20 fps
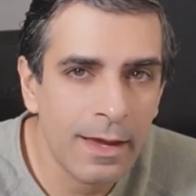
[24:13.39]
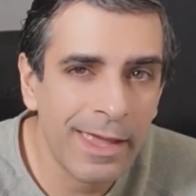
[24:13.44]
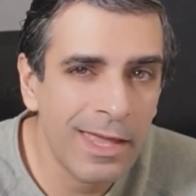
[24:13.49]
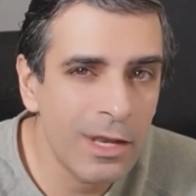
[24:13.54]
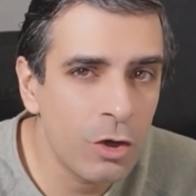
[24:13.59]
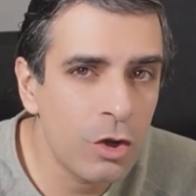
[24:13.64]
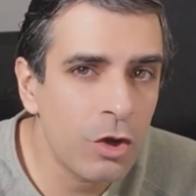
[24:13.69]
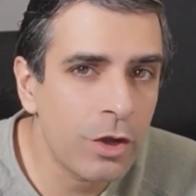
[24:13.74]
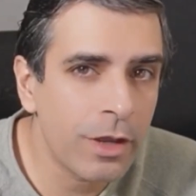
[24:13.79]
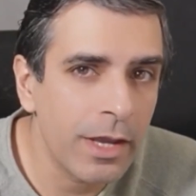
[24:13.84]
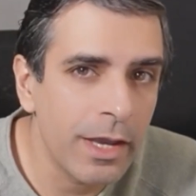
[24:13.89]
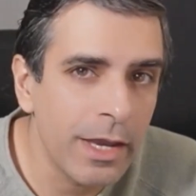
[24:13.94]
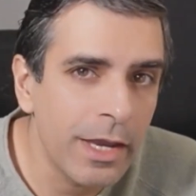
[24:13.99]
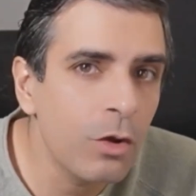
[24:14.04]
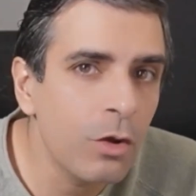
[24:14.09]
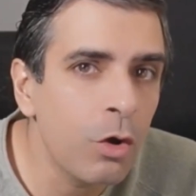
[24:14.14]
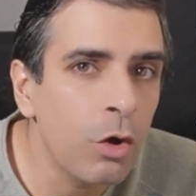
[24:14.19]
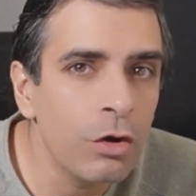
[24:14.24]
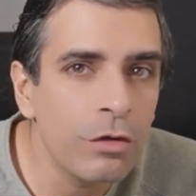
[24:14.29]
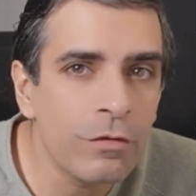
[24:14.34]
Again, look,
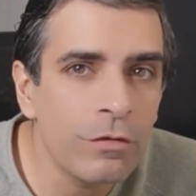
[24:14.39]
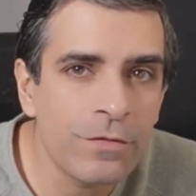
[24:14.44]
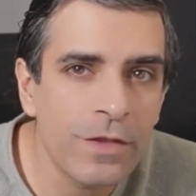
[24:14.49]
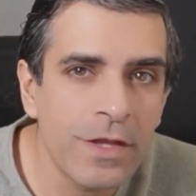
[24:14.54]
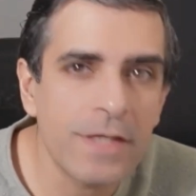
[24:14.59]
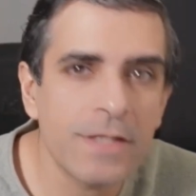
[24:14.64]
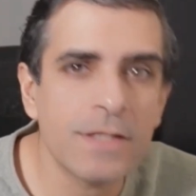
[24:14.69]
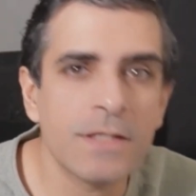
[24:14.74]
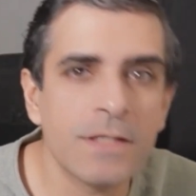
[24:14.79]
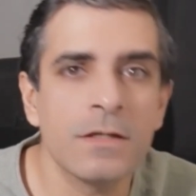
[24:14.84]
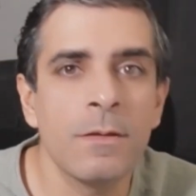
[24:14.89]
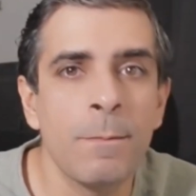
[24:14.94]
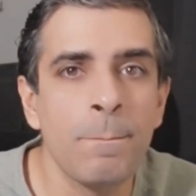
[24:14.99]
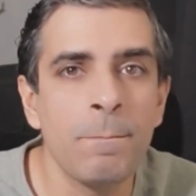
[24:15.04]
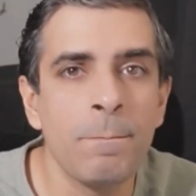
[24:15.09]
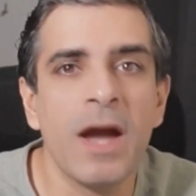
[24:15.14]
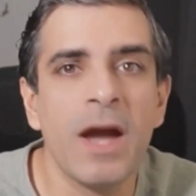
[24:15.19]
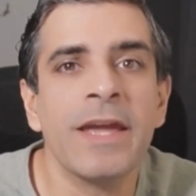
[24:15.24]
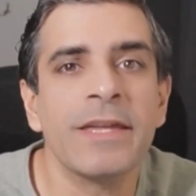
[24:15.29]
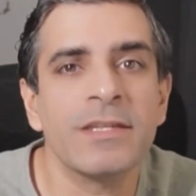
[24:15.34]
in all of this,
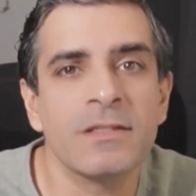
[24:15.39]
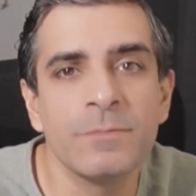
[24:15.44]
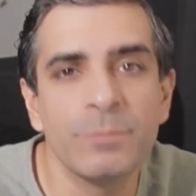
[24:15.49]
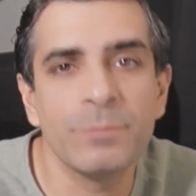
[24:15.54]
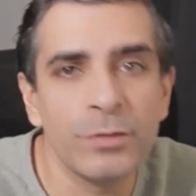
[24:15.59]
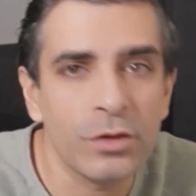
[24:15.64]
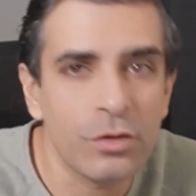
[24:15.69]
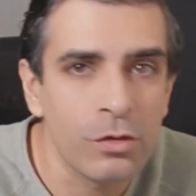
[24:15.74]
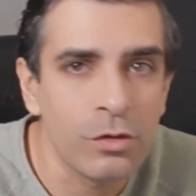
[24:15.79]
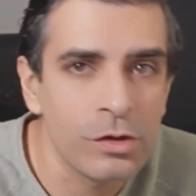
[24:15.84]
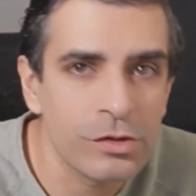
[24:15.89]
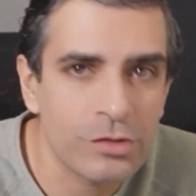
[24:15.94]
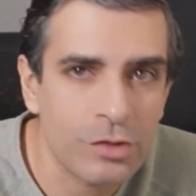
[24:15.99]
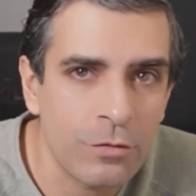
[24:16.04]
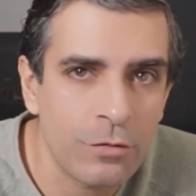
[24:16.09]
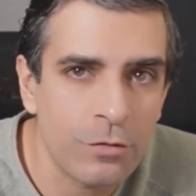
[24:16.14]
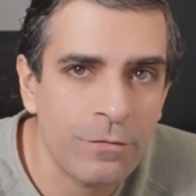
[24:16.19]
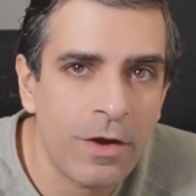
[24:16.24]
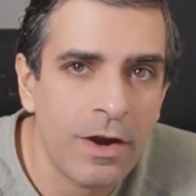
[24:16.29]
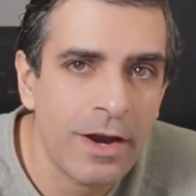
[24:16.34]
my simple goal
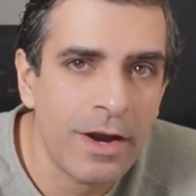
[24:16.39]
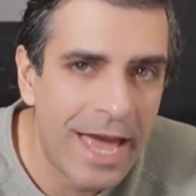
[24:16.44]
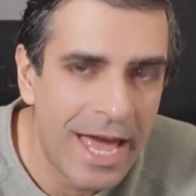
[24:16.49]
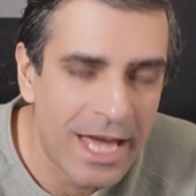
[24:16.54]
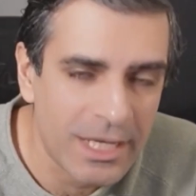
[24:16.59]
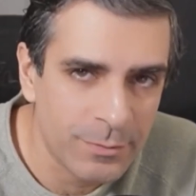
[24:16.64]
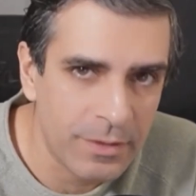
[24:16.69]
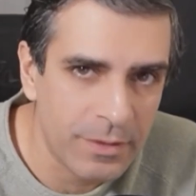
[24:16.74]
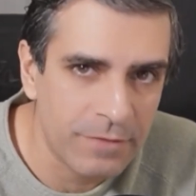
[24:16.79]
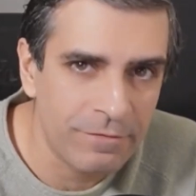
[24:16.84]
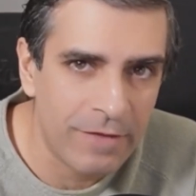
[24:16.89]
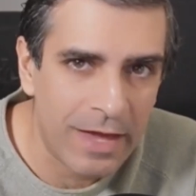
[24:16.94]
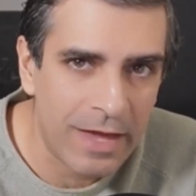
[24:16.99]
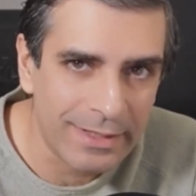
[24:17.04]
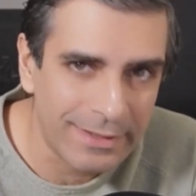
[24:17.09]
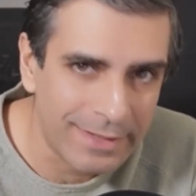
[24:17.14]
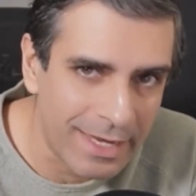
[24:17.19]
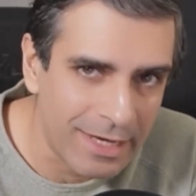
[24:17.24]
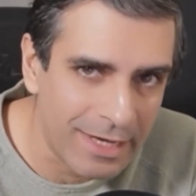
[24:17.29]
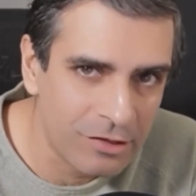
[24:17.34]
so far has been
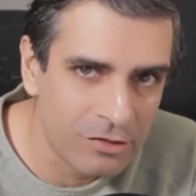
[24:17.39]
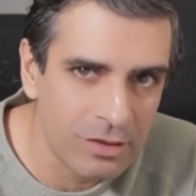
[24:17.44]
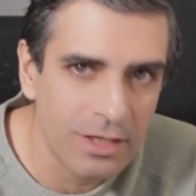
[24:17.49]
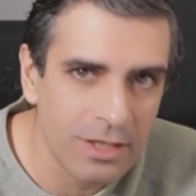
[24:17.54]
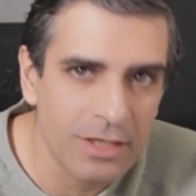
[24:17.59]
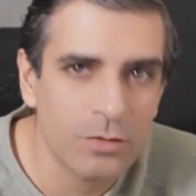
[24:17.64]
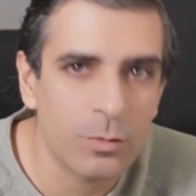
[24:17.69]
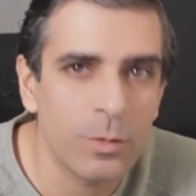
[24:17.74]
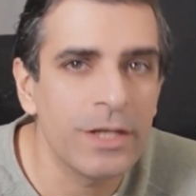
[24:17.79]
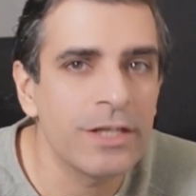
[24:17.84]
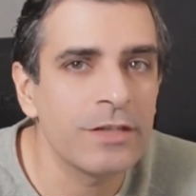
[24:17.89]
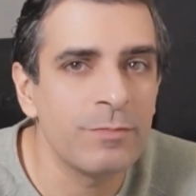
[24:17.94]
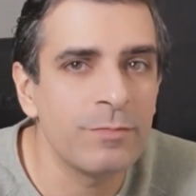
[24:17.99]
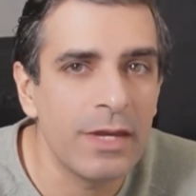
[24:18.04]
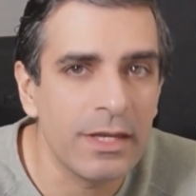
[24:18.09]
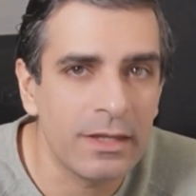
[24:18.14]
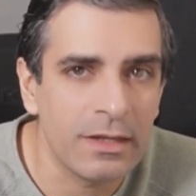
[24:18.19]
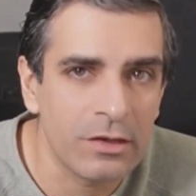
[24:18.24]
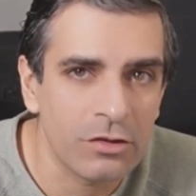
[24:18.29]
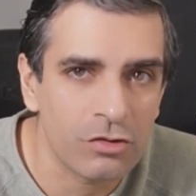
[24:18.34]
validation, as well as
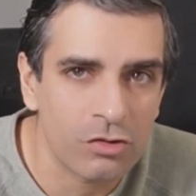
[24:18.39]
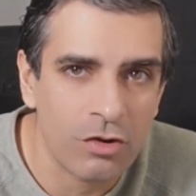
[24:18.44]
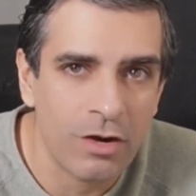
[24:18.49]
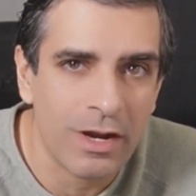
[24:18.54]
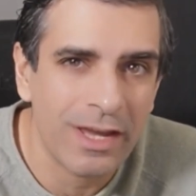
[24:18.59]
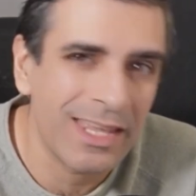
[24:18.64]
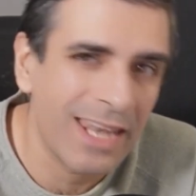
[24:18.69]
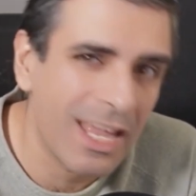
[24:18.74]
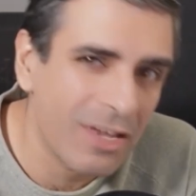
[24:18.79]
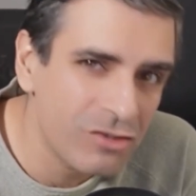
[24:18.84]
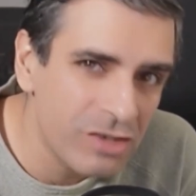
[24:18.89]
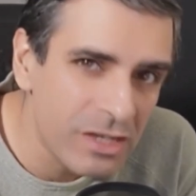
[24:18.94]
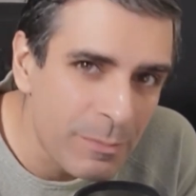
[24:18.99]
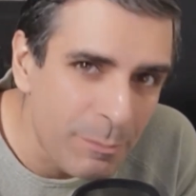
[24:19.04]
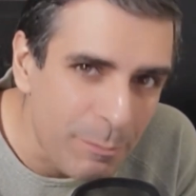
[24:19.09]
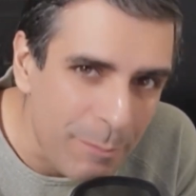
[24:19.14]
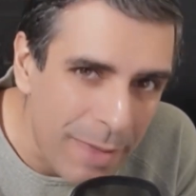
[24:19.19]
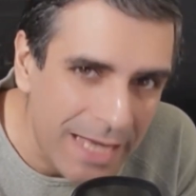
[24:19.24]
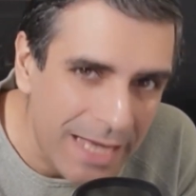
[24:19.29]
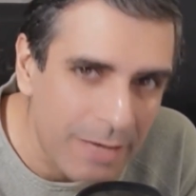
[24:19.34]
making sure I can actually
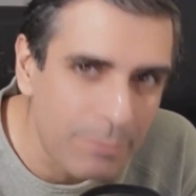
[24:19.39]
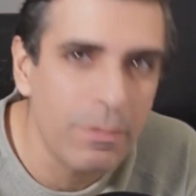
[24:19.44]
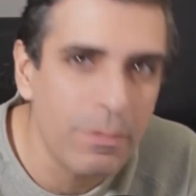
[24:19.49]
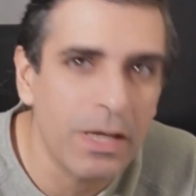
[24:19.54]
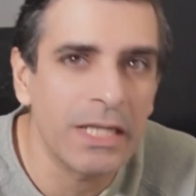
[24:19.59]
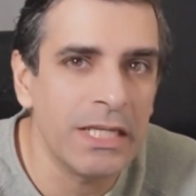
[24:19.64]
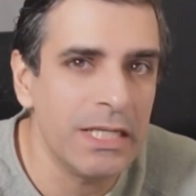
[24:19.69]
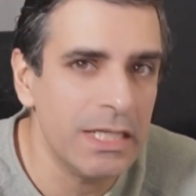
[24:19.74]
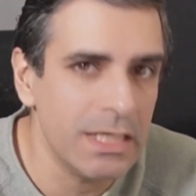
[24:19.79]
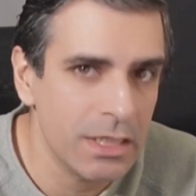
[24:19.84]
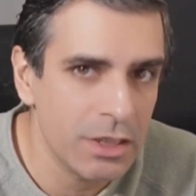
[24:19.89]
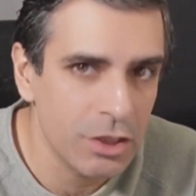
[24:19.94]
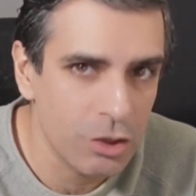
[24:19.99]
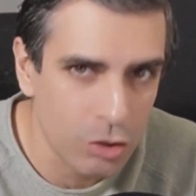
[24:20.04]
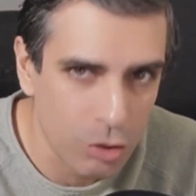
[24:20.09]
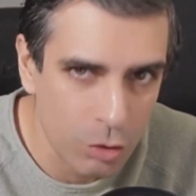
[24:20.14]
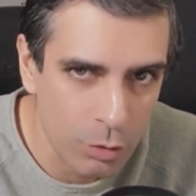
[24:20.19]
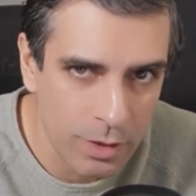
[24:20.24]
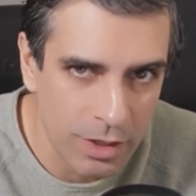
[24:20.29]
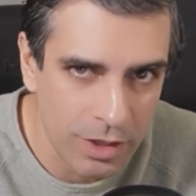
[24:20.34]
make money
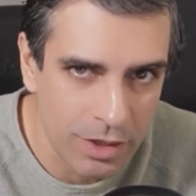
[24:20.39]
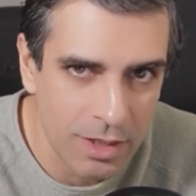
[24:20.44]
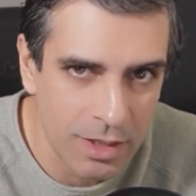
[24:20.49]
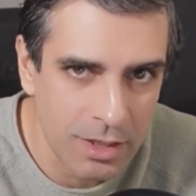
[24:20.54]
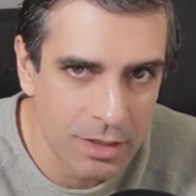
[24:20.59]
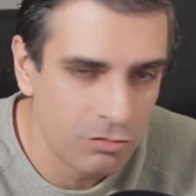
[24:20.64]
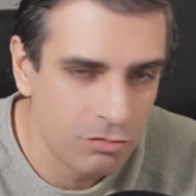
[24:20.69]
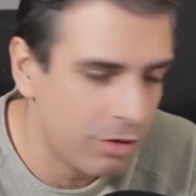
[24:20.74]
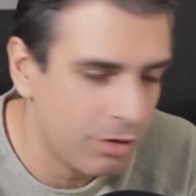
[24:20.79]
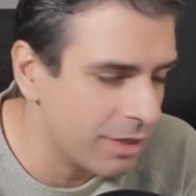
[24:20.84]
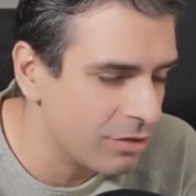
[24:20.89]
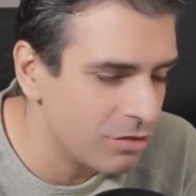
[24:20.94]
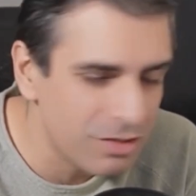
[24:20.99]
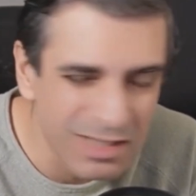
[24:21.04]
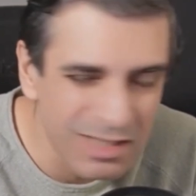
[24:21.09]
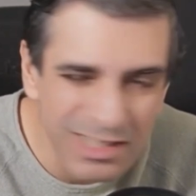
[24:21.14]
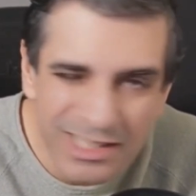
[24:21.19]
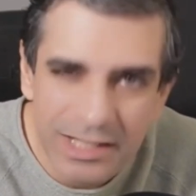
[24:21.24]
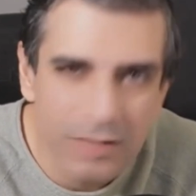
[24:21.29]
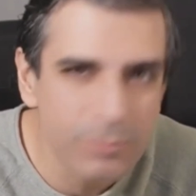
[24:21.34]
doing this, right?
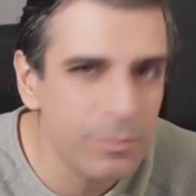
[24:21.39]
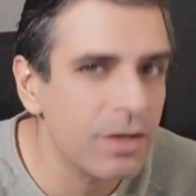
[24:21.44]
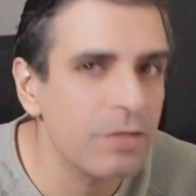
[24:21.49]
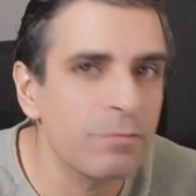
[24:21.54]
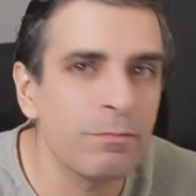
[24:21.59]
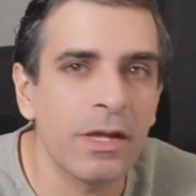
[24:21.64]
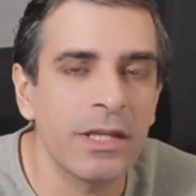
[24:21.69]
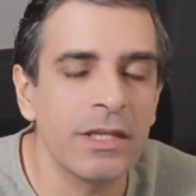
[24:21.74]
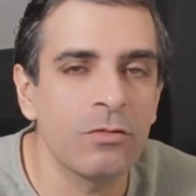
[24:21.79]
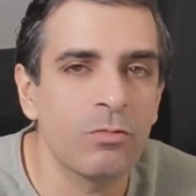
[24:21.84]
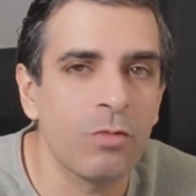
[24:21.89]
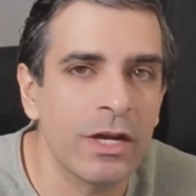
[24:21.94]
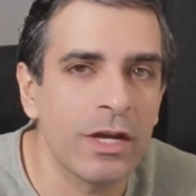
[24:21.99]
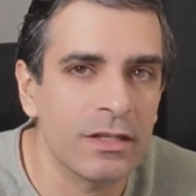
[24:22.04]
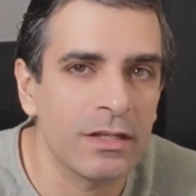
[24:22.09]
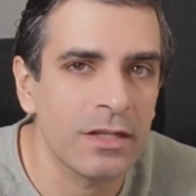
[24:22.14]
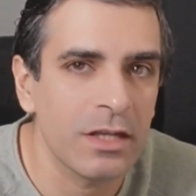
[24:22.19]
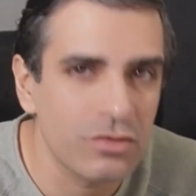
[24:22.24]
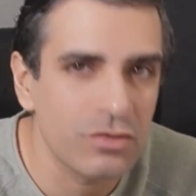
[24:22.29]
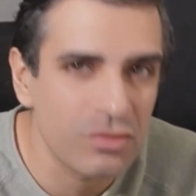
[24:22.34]
Just a little bit of money
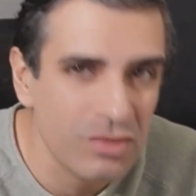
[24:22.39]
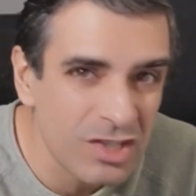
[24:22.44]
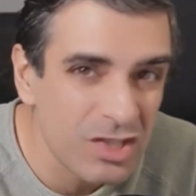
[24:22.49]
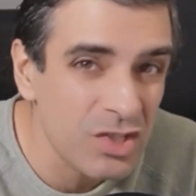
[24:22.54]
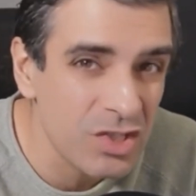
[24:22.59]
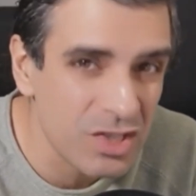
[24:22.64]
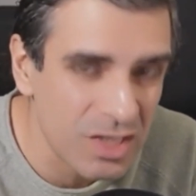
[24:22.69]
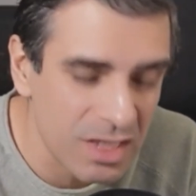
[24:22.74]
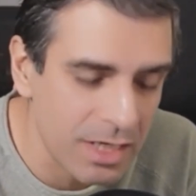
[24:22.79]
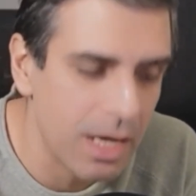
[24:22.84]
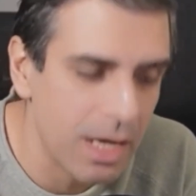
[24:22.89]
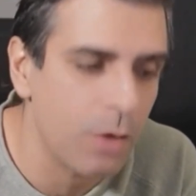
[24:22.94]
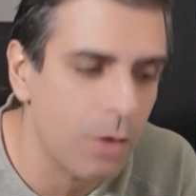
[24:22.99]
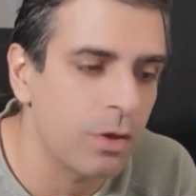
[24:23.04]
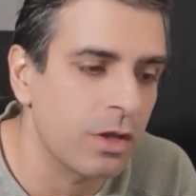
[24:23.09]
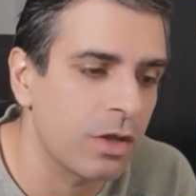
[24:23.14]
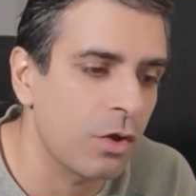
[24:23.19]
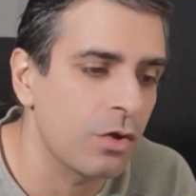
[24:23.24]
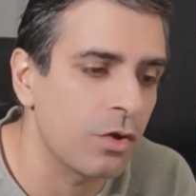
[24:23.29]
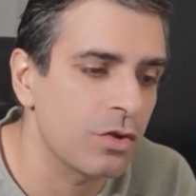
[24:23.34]
right now, just to see how
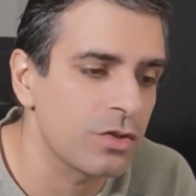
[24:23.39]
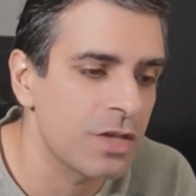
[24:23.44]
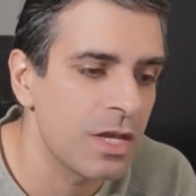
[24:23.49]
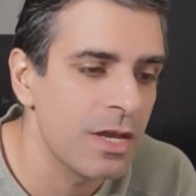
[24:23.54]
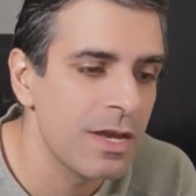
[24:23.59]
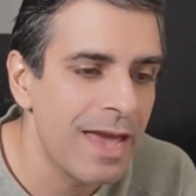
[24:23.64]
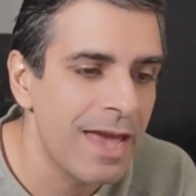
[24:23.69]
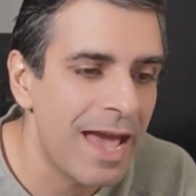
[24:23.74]
it goes.